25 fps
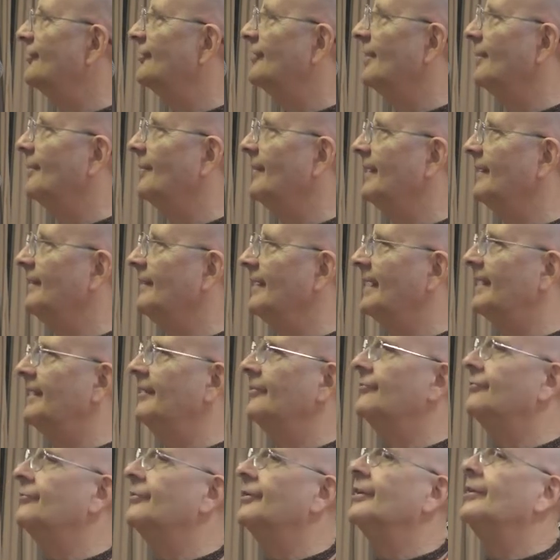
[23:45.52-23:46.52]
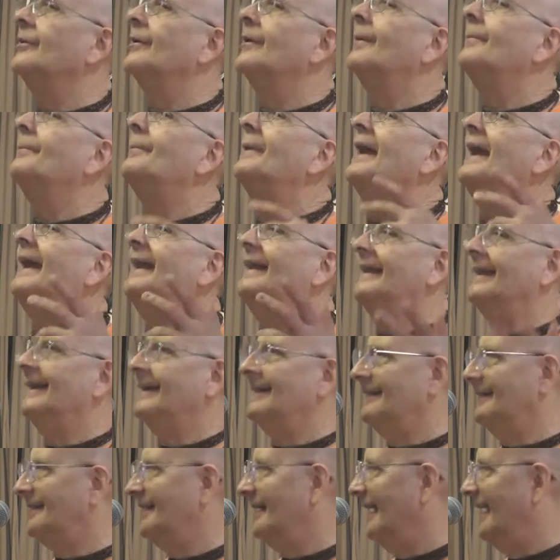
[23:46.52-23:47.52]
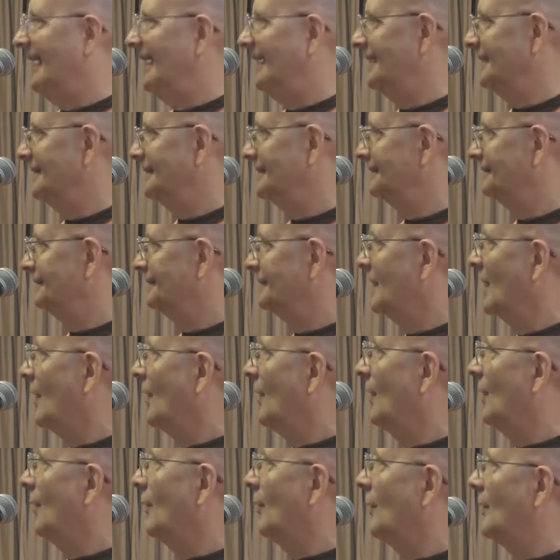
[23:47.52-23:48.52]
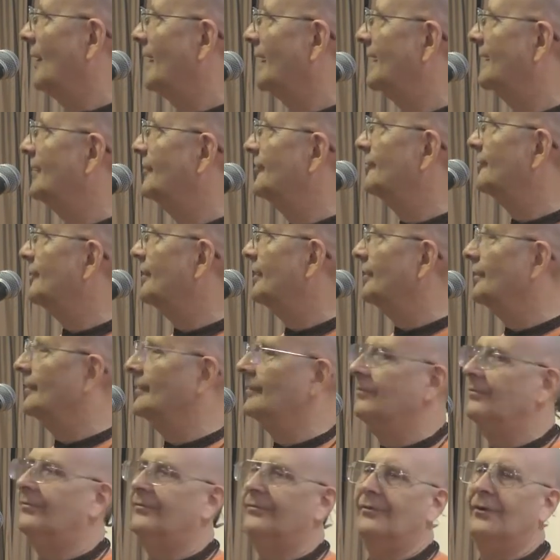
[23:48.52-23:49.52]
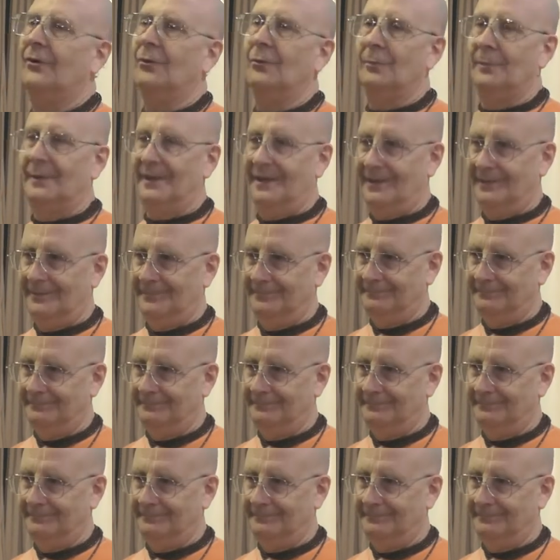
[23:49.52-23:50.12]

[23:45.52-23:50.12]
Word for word: something that can trigger a panic attack or it can trigger a phobia.